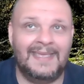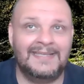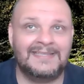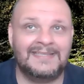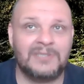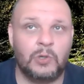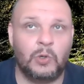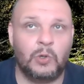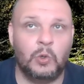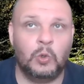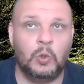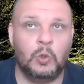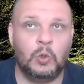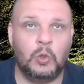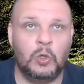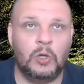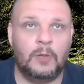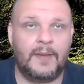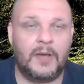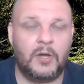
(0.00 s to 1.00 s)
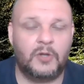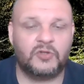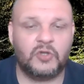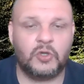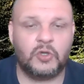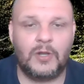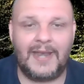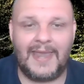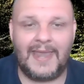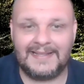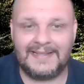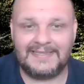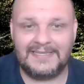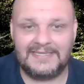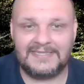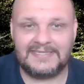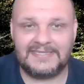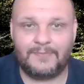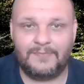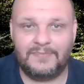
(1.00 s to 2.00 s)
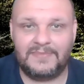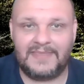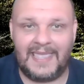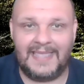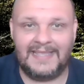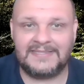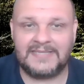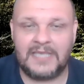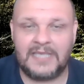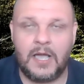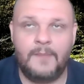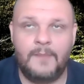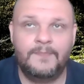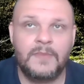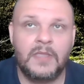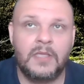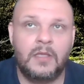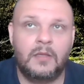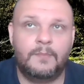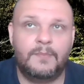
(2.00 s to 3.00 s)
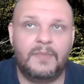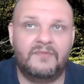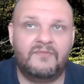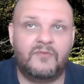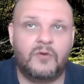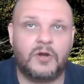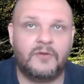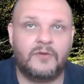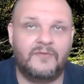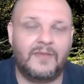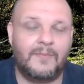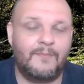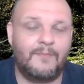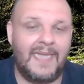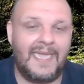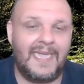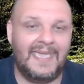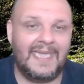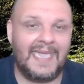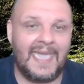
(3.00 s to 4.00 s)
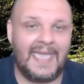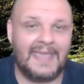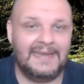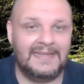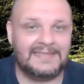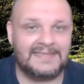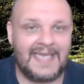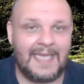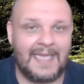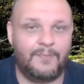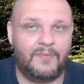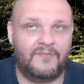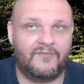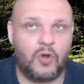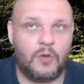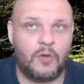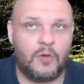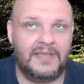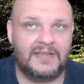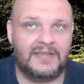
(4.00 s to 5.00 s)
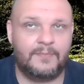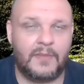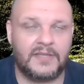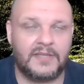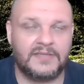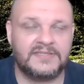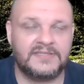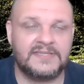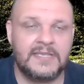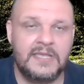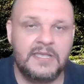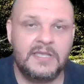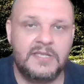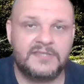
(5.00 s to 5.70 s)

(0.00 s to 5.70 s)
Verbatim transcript: it's all about collecting some data before we make any type of commitments.